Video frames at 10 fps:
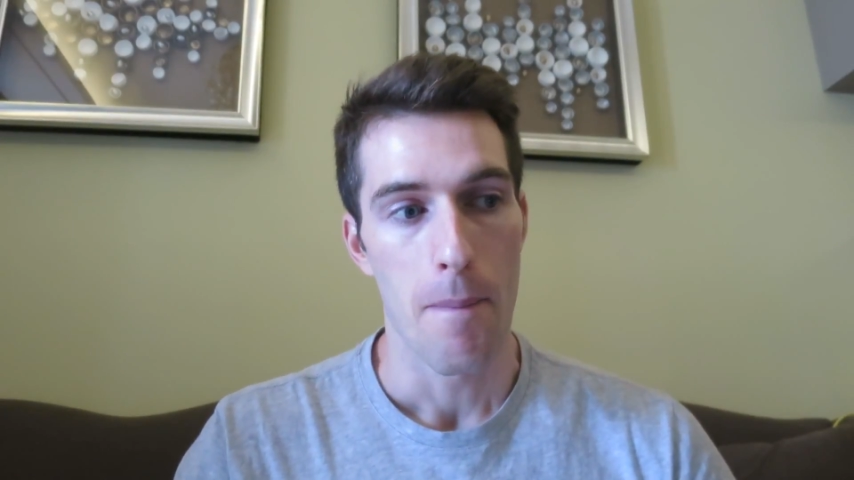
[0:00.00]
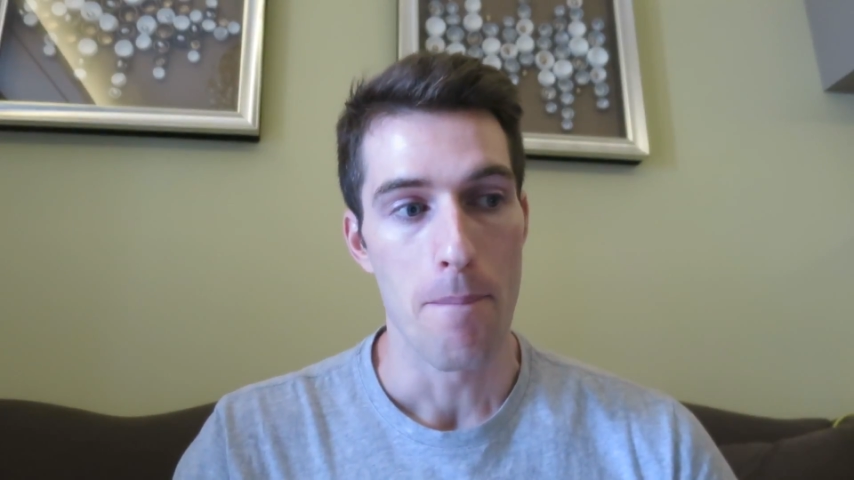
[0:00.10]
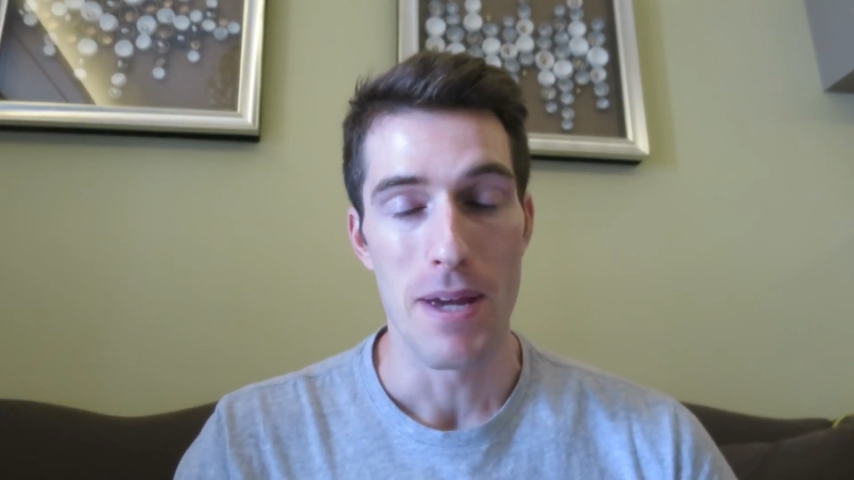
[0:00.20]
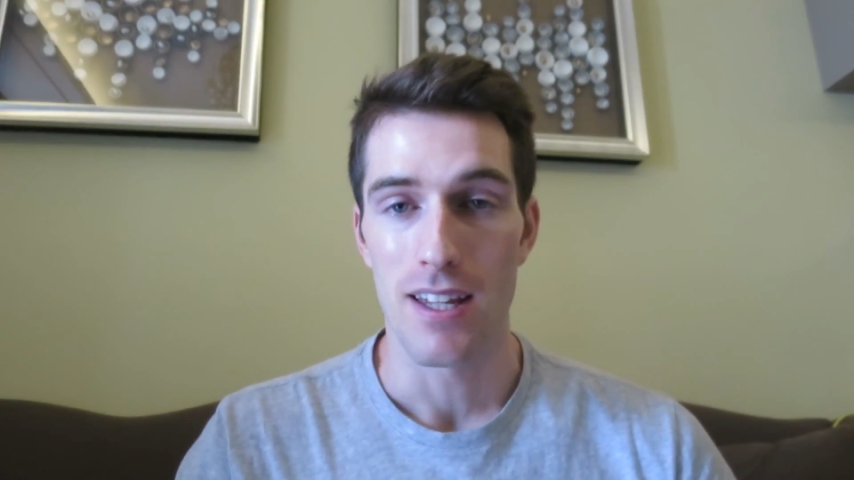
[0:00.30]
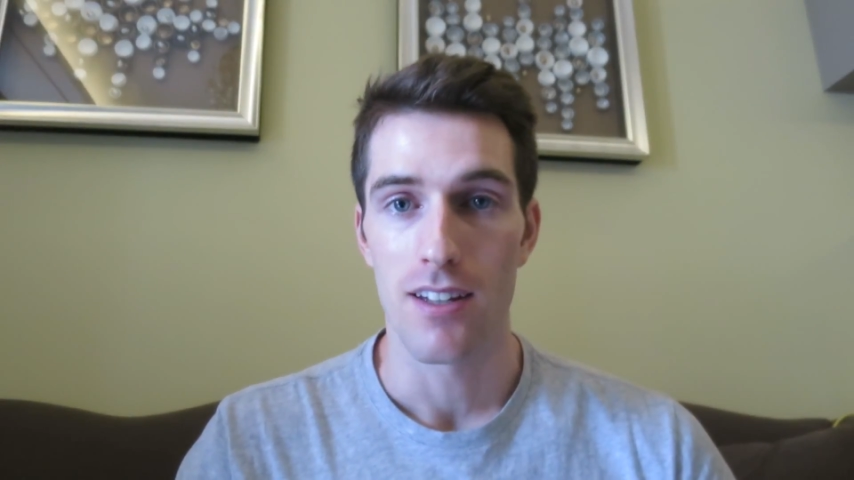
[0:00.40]

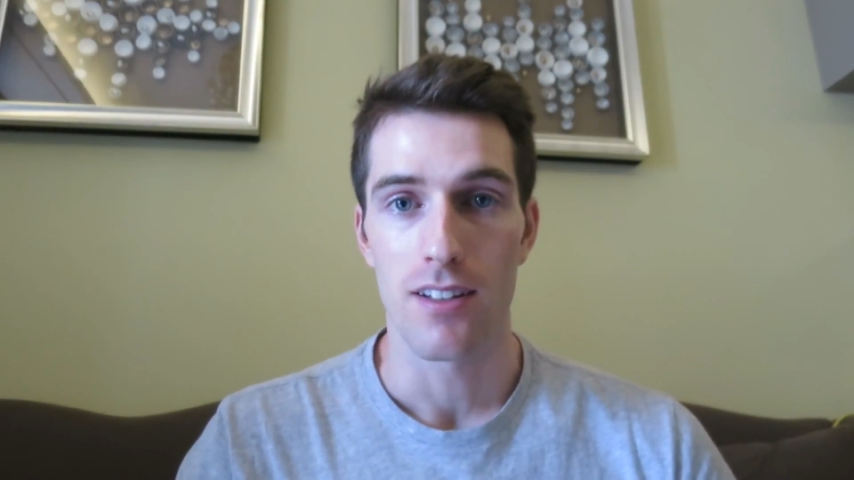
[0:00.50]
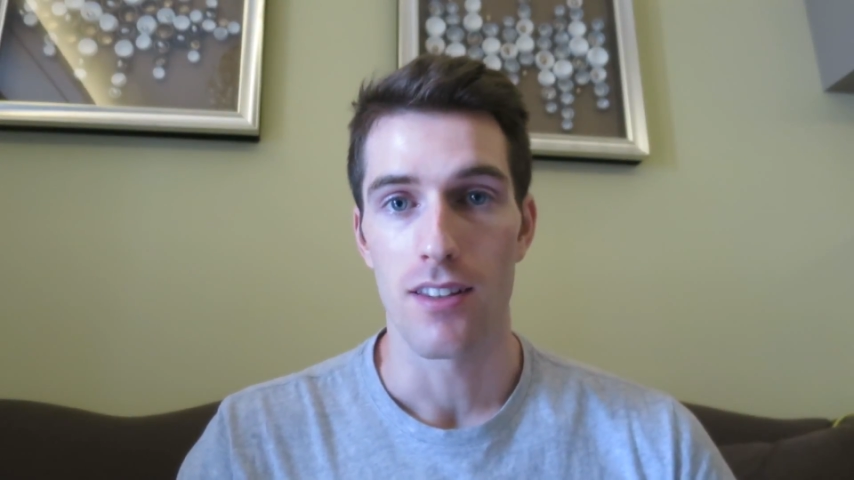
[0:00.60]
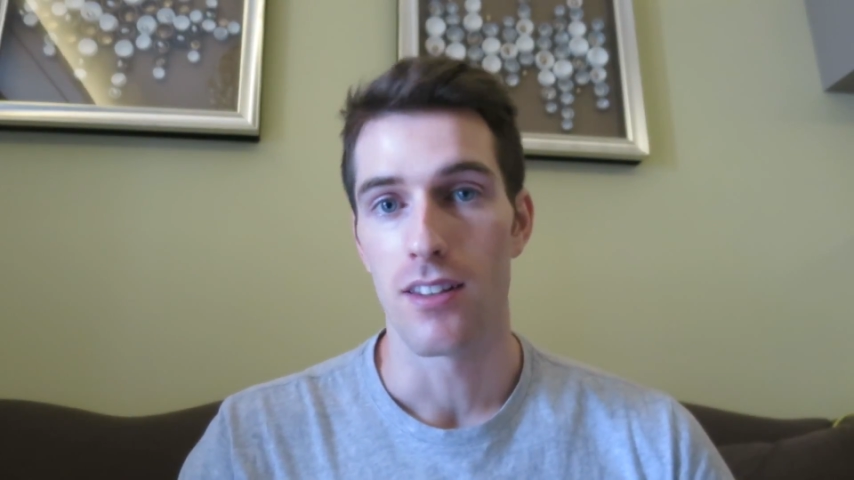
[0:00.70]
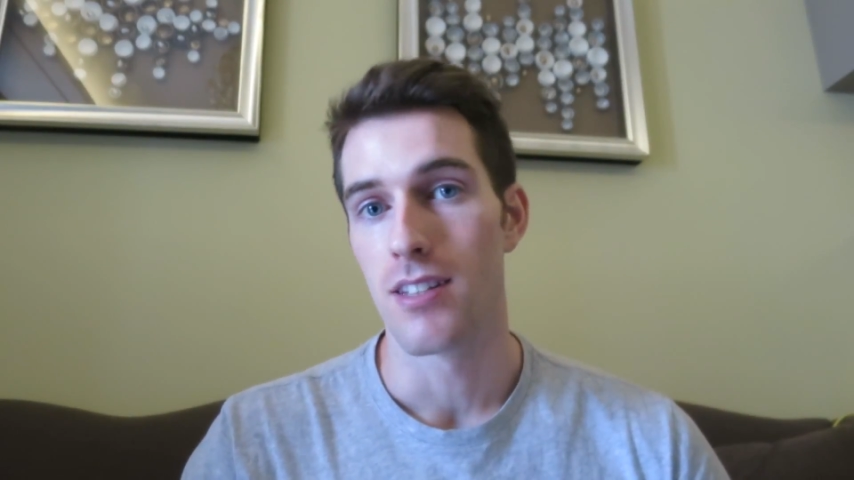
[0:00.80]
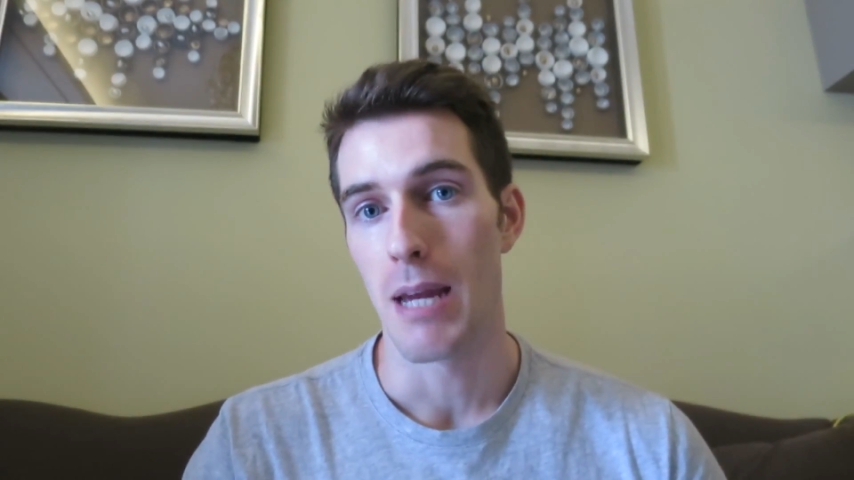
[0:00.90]
make
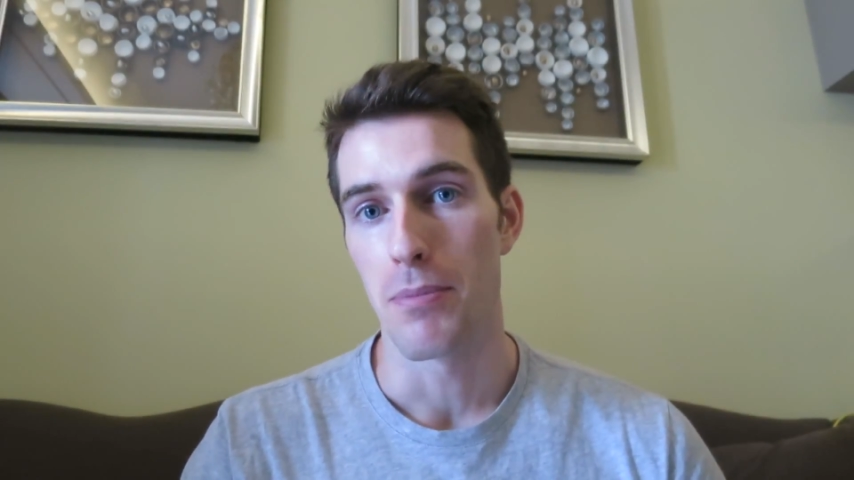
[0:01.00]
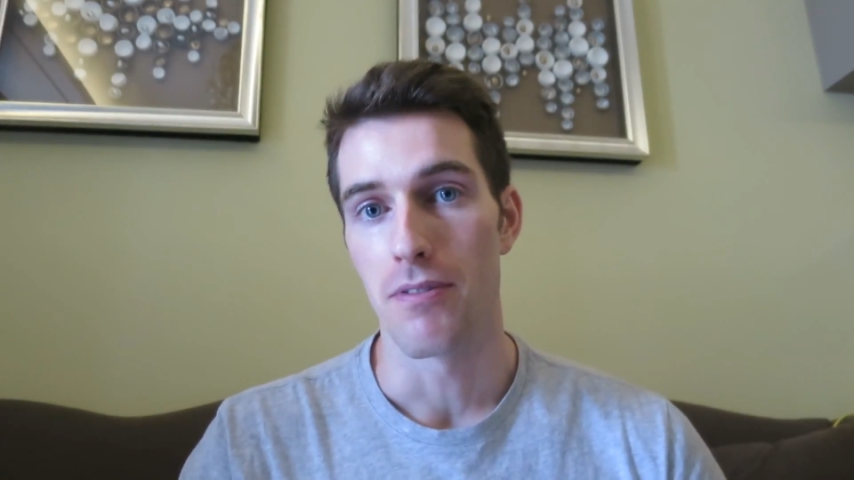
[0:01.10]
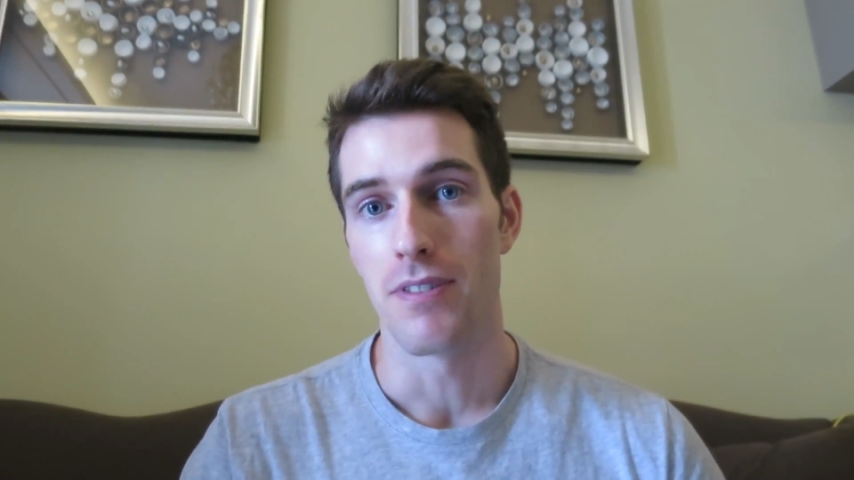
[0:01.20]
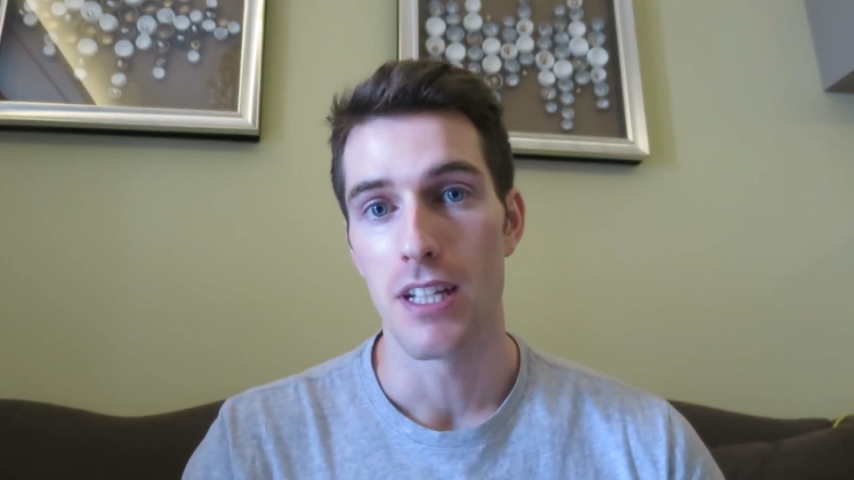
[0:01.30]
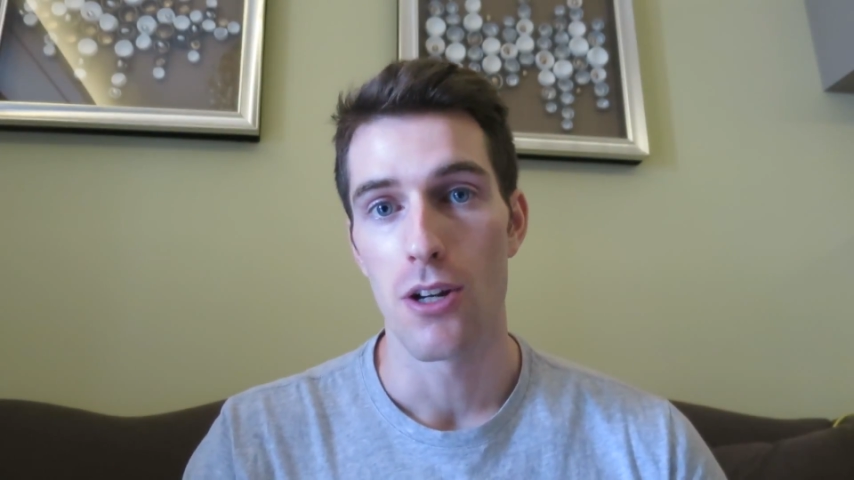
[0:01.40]
the type
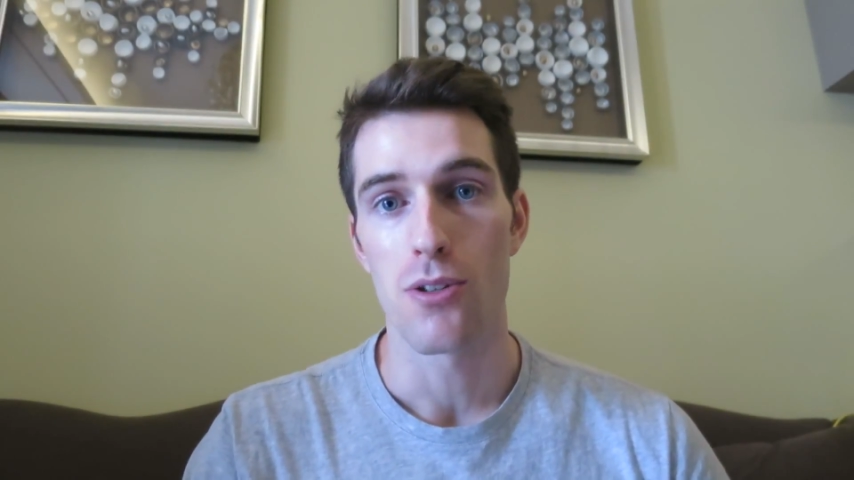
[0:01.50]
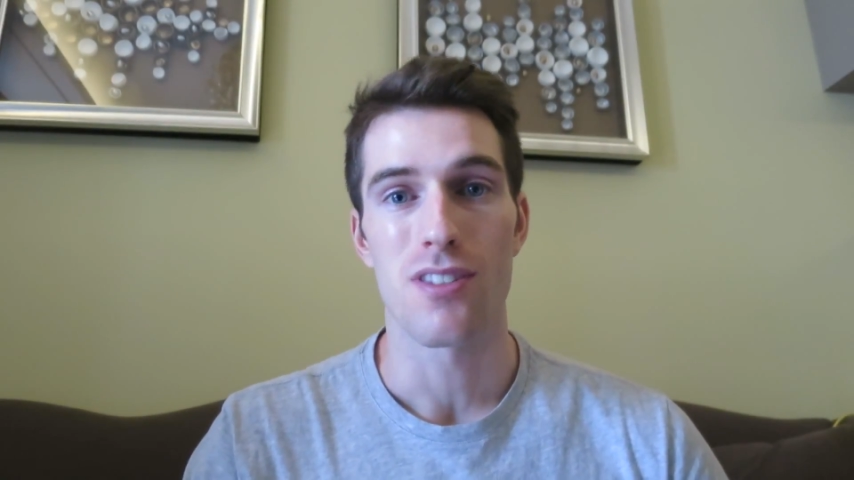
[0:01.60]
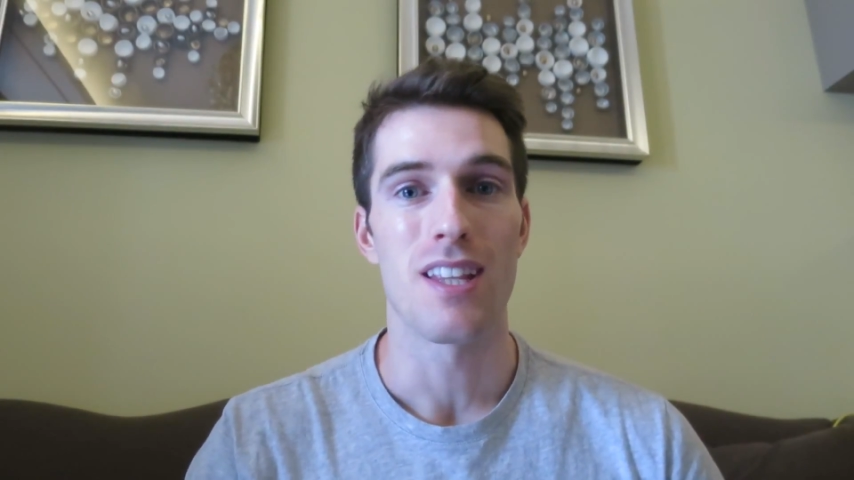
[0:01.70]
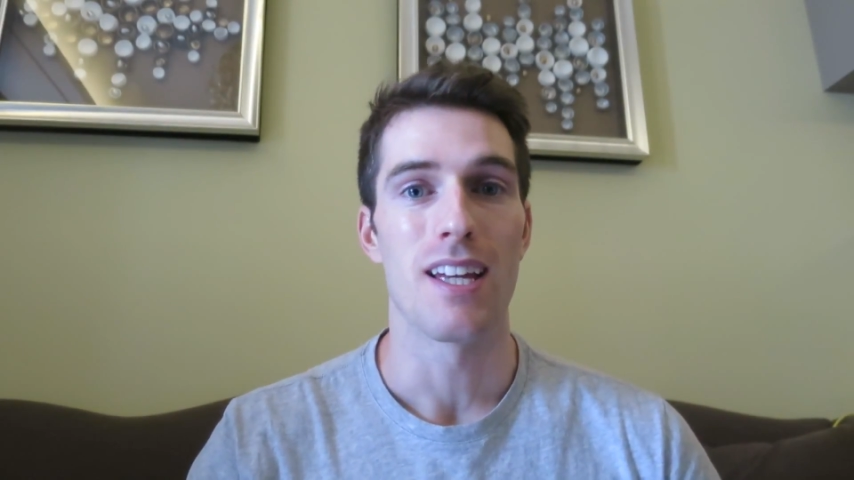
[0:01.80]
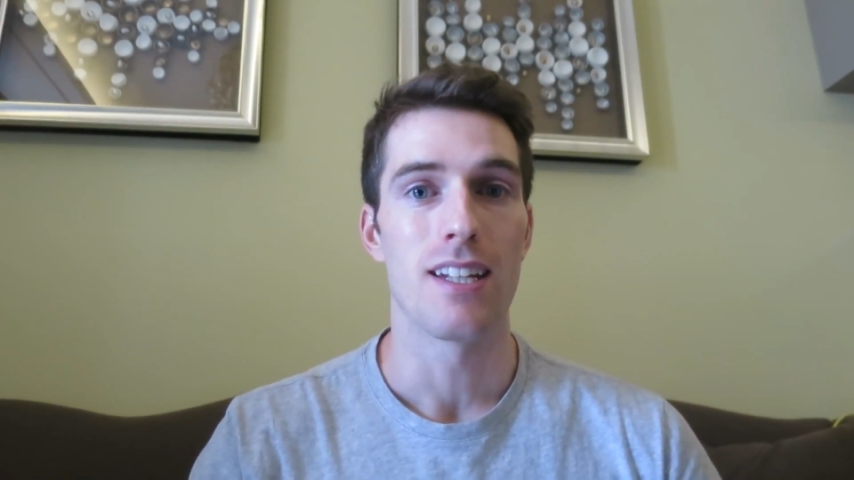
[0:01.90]
of
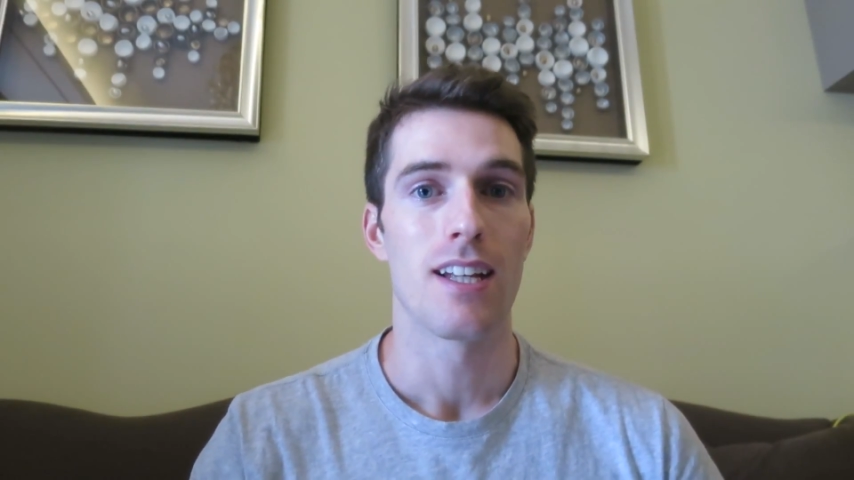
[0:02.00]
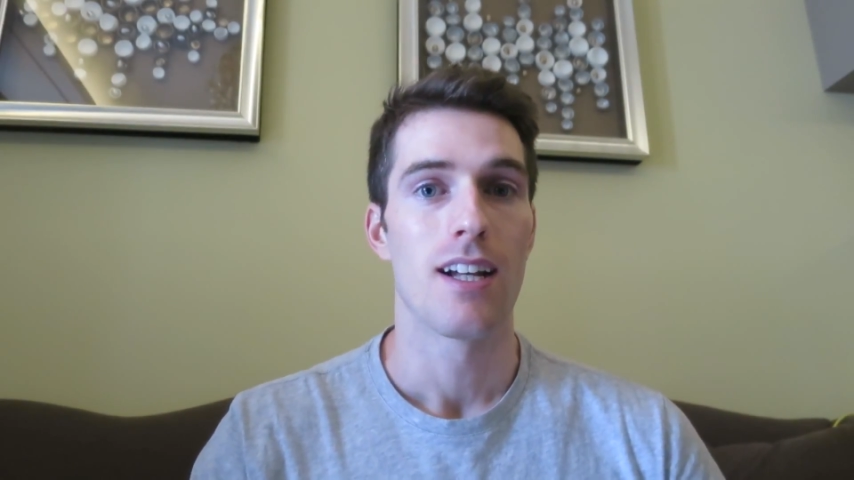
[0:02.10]
videos that